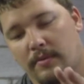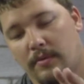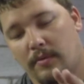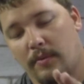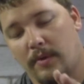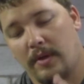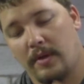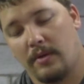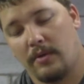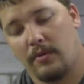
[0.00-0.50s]

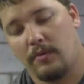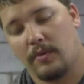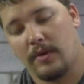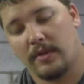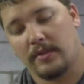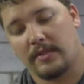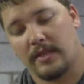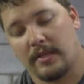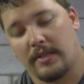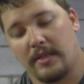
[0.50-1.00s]
reel where
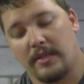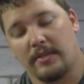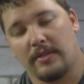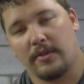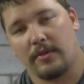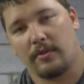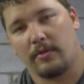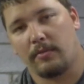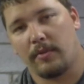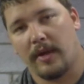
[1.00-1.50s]
it's got the
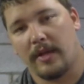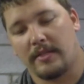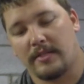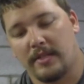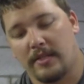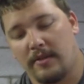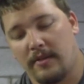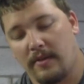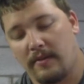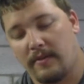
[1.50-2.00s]
internal brakes
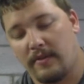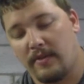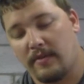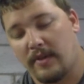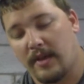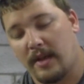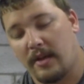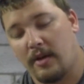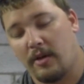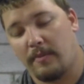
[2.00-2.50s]
that you've
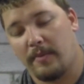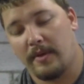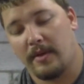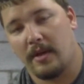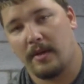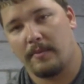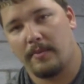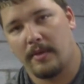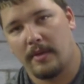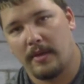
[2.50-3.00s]
got to open
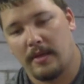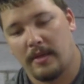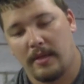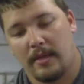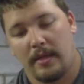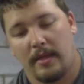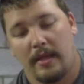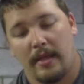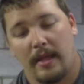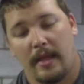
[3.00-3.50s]
up
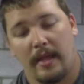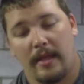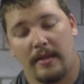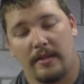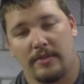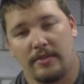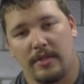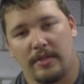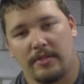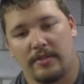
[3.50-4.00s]
and
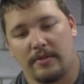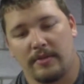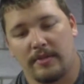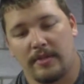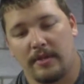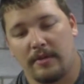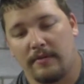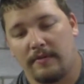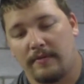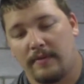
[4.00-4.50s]
adjust
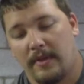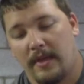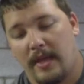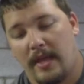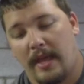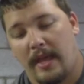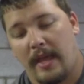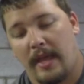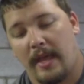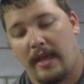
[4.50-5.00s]
yourself.
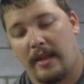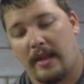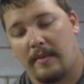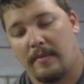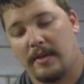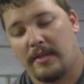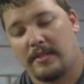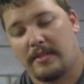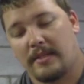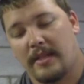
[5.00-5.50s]
And I
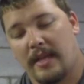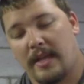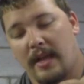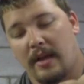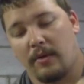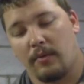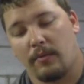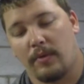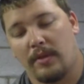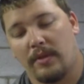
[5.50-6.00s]
must say, I
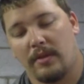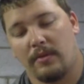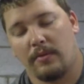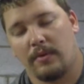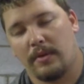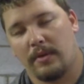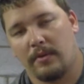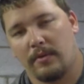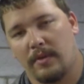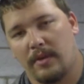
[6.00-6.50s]

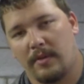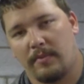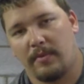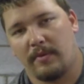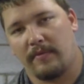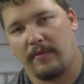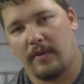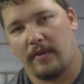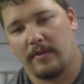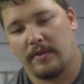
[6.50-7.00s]
really
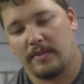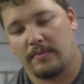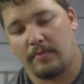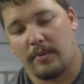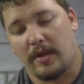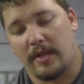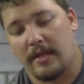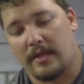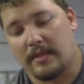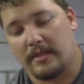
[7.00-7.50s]
prefer this
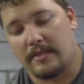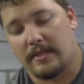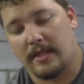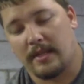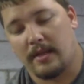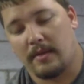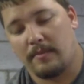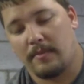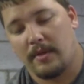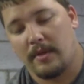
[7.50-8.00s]
braking
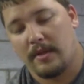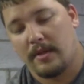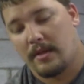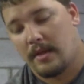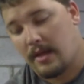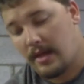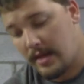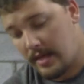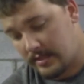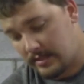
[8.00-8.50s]
setup
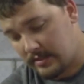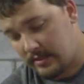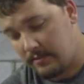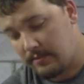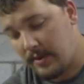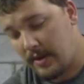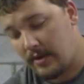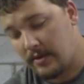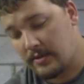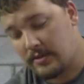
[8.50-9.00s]
as
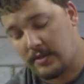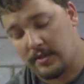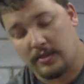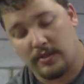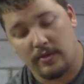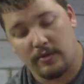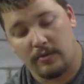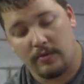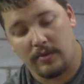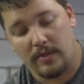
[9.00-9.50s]
comparison
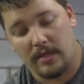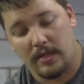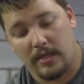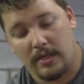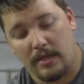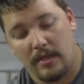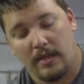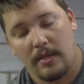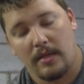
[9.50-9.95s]
to the